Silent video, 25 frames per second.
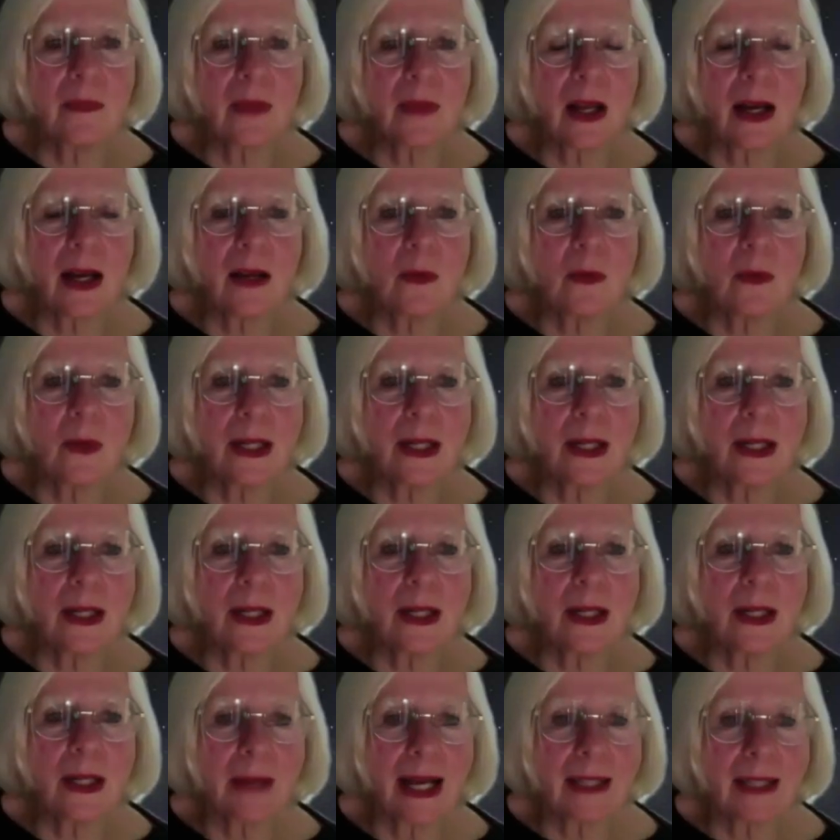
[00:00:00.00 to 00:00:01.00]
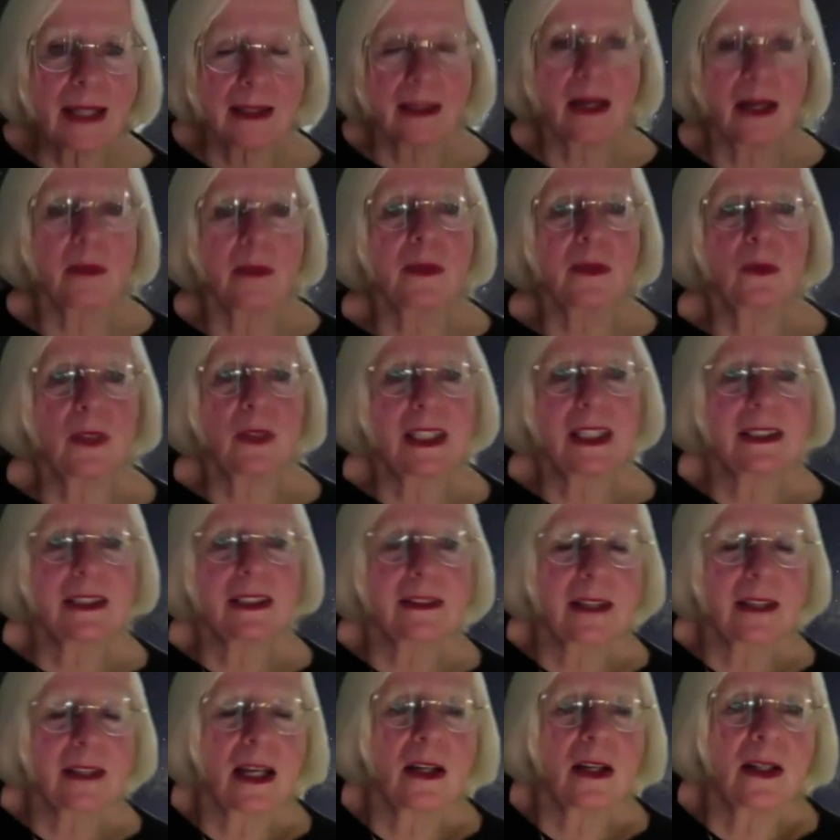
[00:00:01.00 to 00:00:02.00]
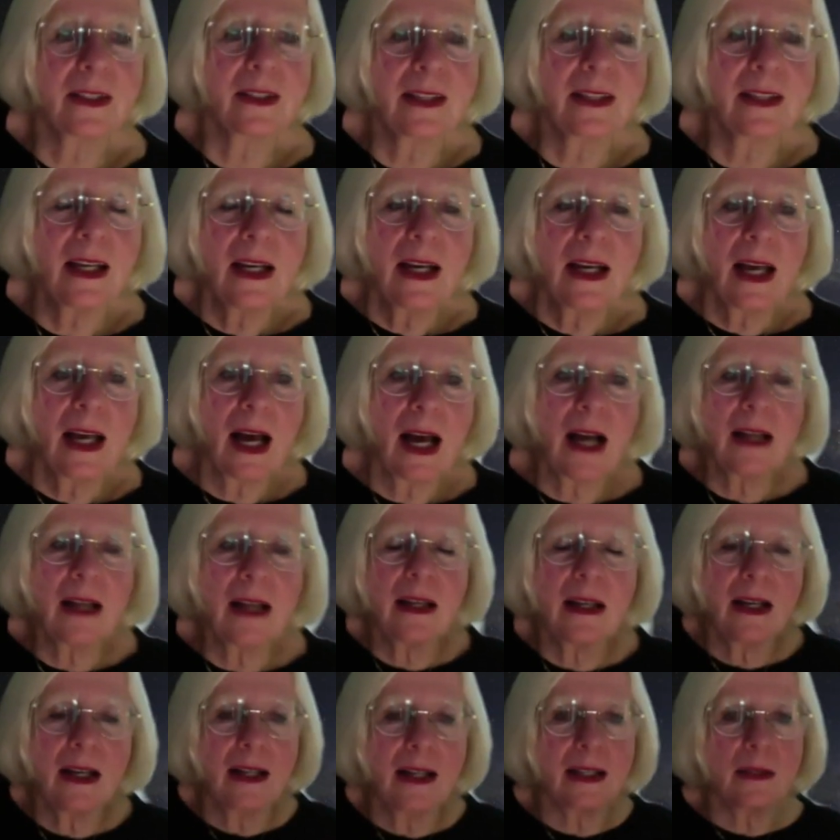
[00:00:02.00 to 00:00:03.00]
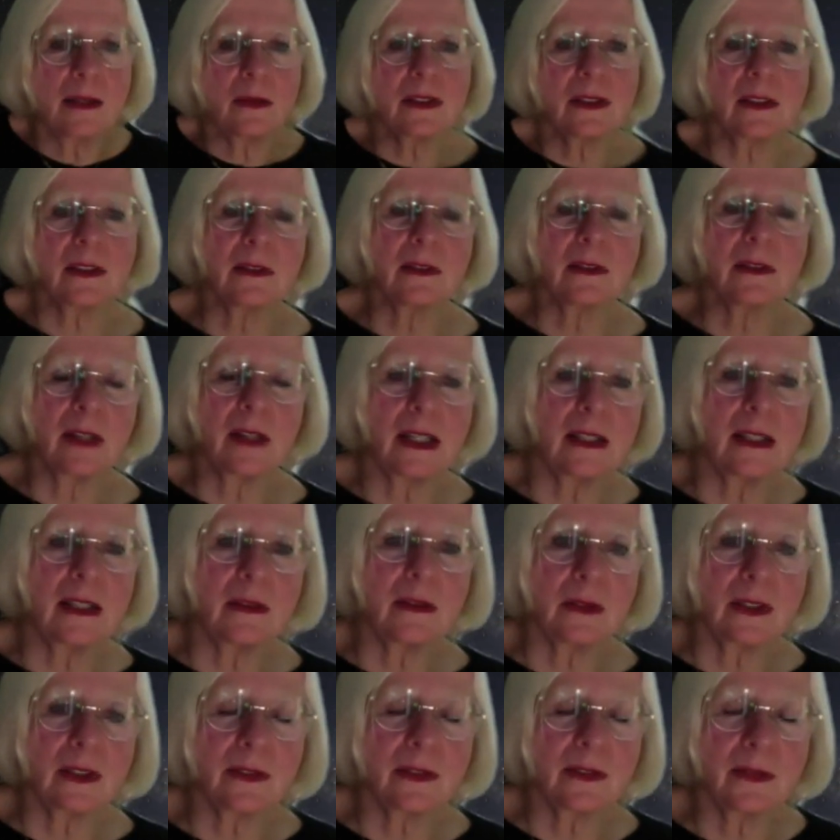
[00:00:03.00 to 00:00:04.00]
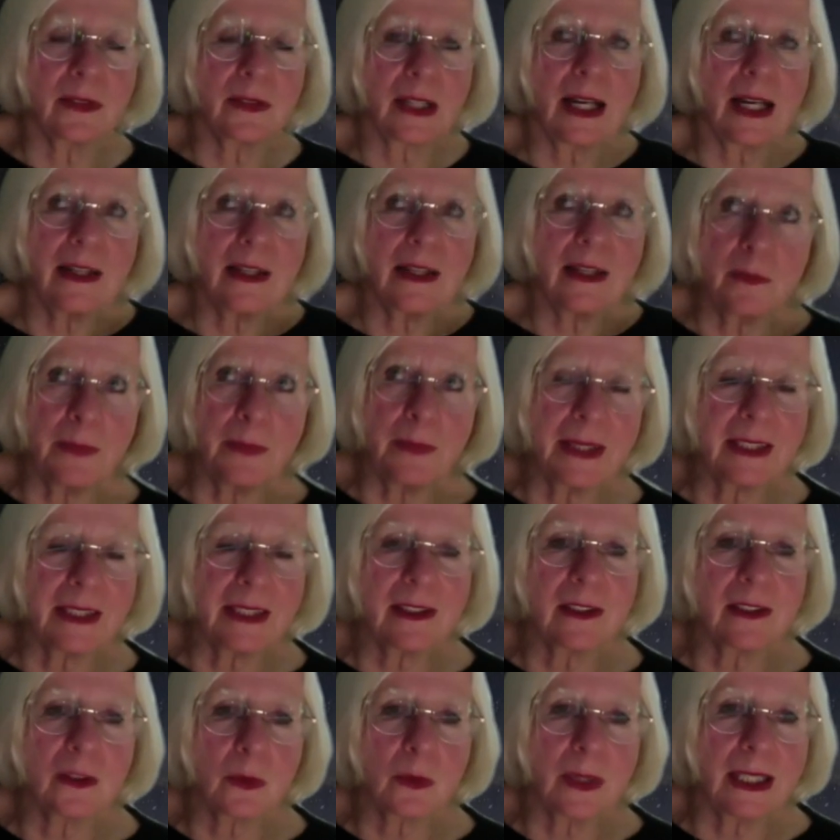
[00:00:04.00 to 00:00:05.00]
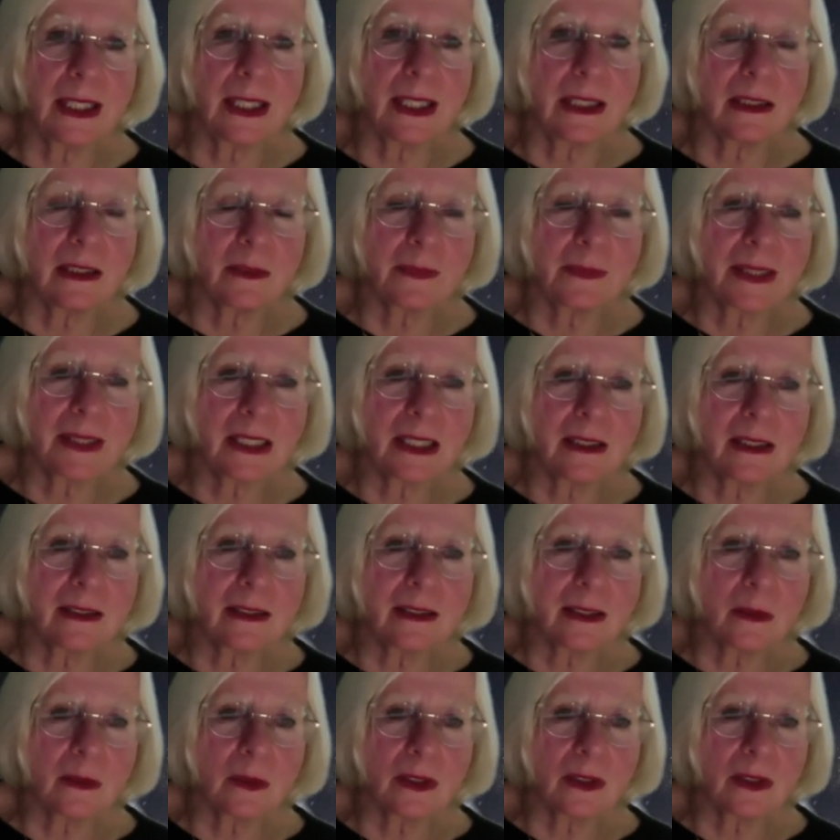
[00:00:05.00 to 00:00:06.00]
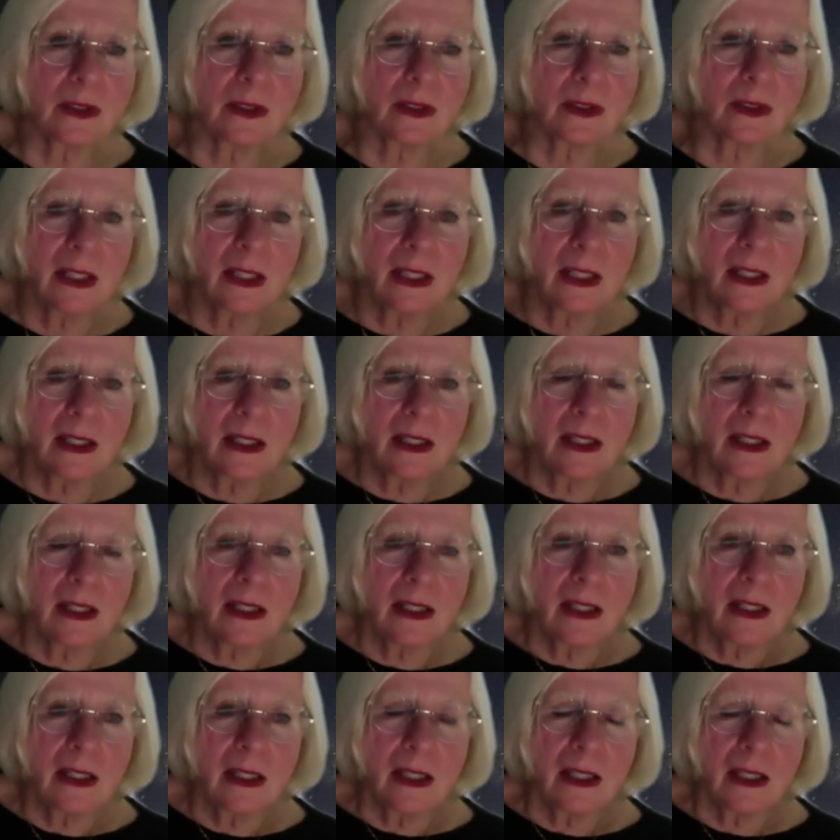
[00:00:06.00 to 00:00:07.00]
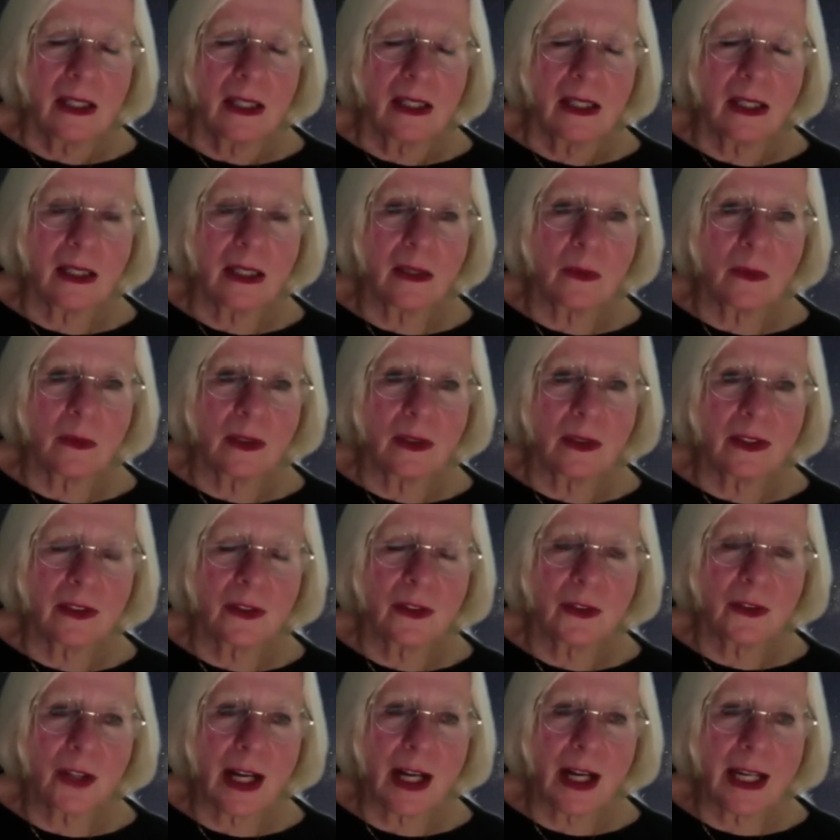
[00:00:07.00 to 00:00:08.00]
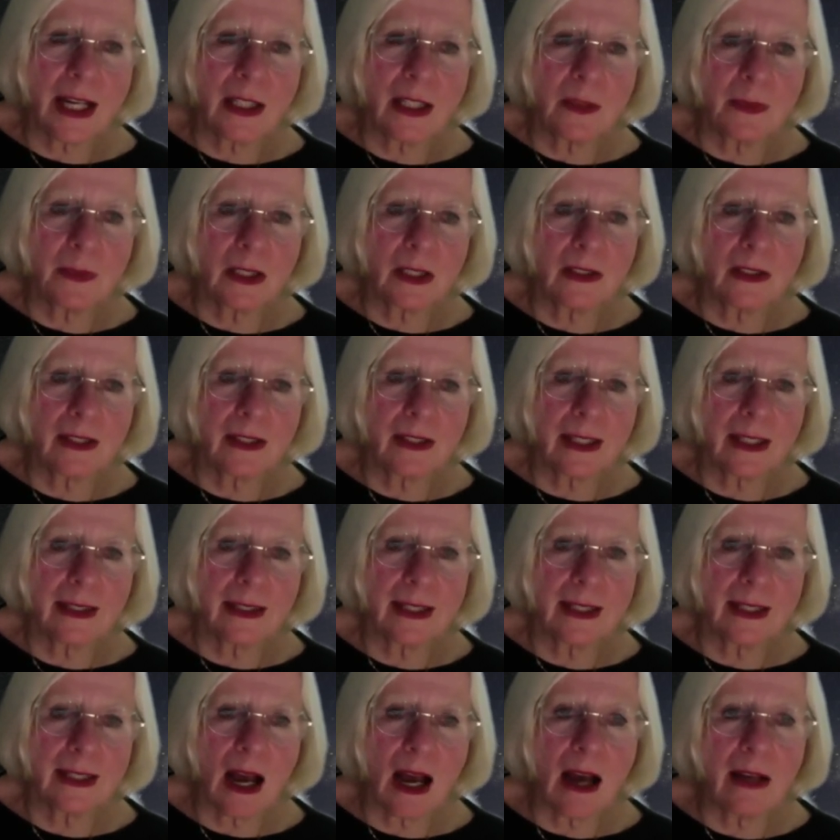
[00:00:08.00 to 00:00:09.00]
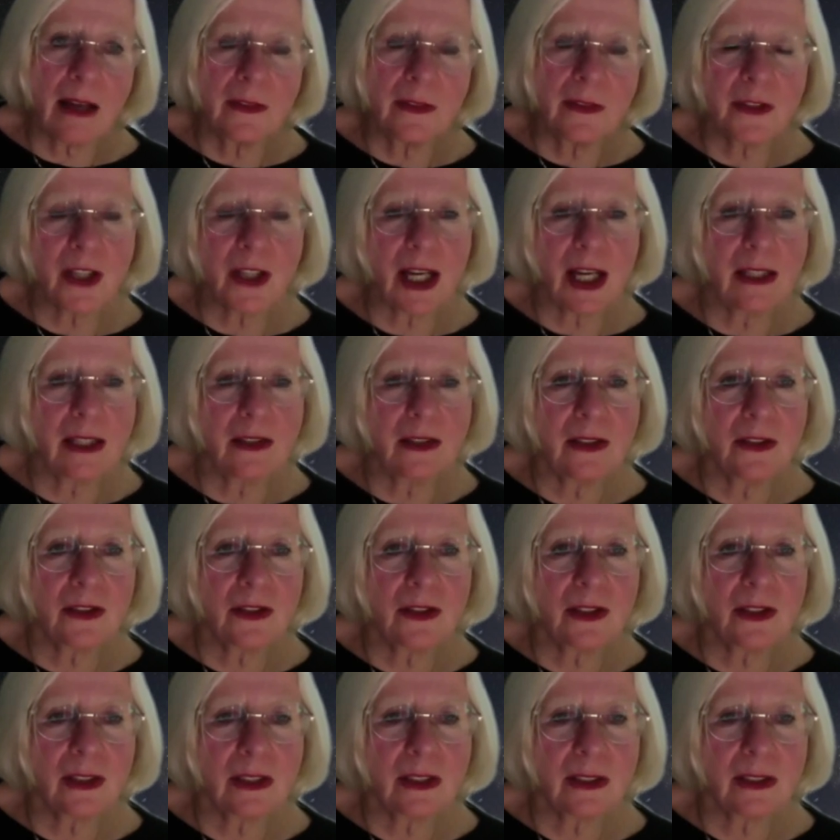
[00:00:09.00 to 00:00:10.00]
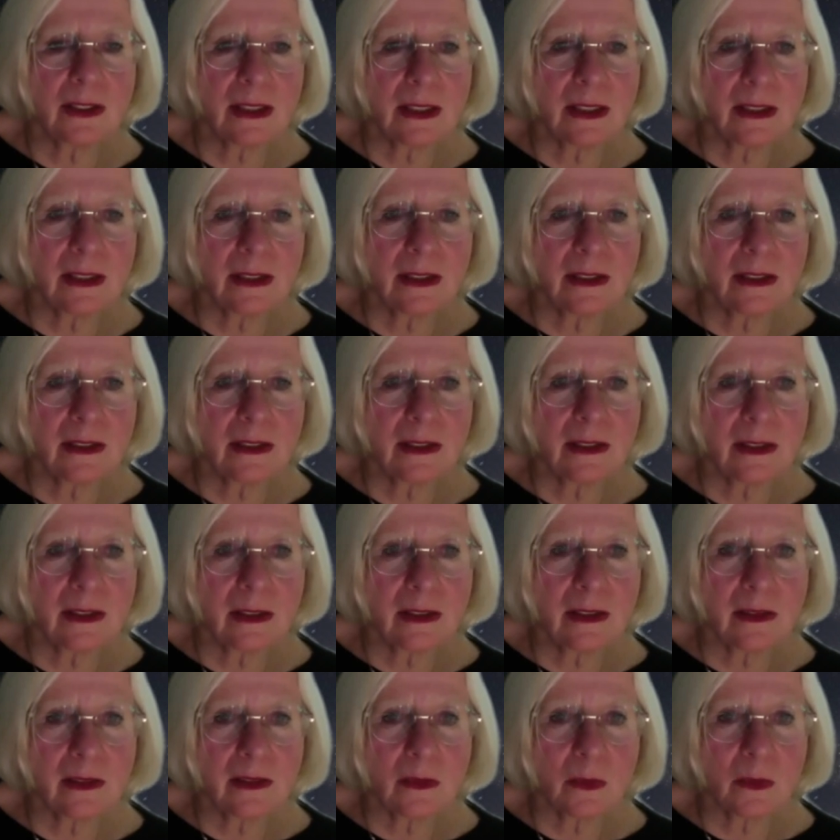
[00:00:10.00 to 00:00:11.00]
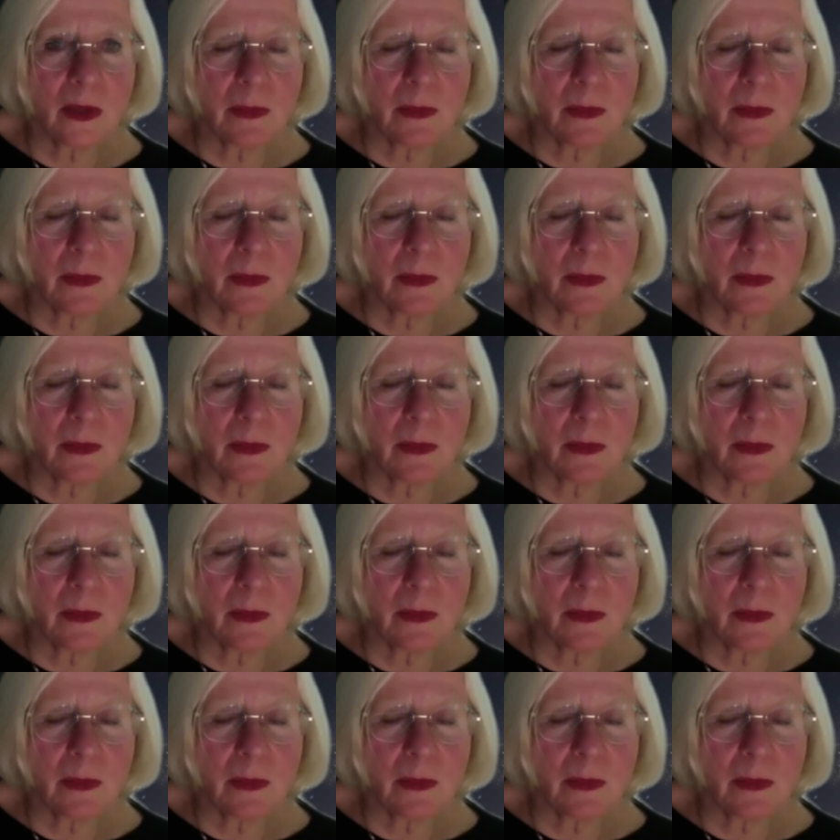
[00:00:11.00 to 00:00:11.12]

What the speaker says: went back a couple of weeks ago, and it was kind of bittersweet, because it was strange, because I think I've changed since we